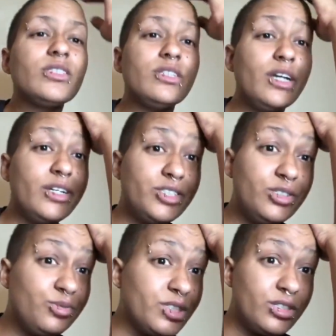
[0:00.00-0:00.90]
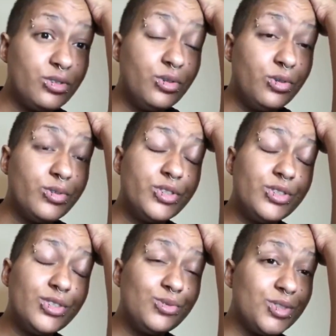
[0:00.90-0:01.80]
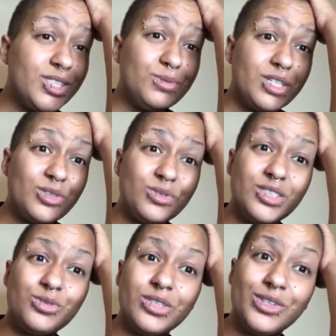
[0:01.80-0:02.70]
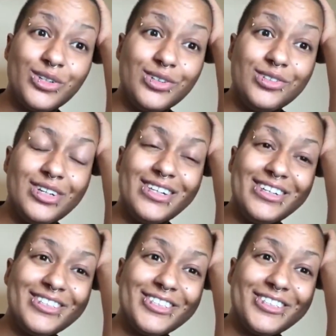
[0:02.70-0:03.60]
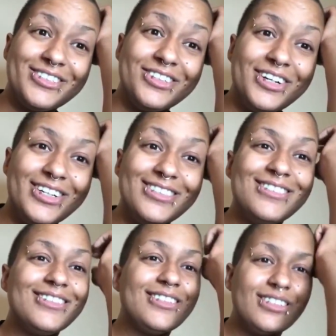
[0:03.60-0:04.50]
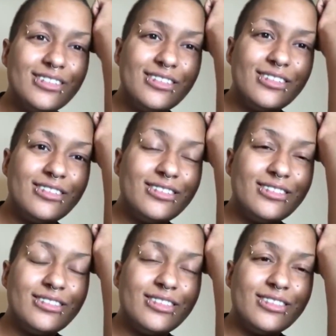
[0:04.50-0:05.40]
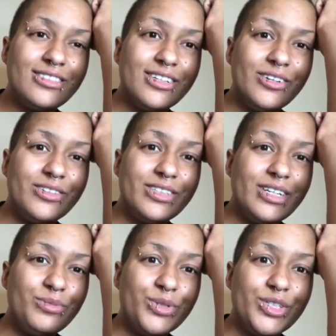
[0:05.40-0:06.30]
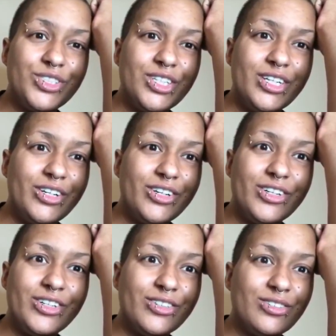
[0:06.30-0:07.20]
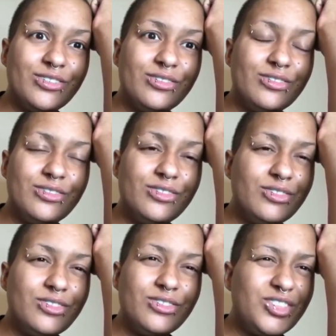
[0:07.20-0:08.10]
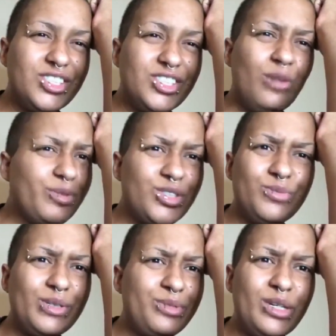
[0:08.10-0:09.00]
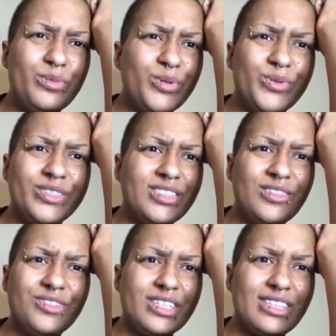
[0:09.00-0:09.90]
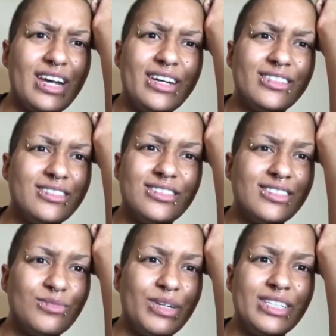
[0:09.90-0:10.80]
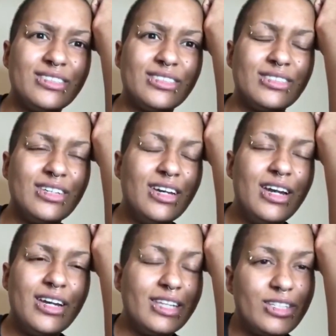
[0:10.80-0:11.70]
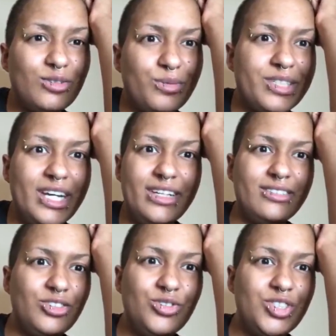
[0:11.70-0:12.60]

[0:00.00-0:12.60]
Yeah, she's really cool. She seems like a really sweet girl. I like her a lot. You know, and I appreciate her. She's helping so many people and stuff like that. It's amazing. And that's what I'm saying.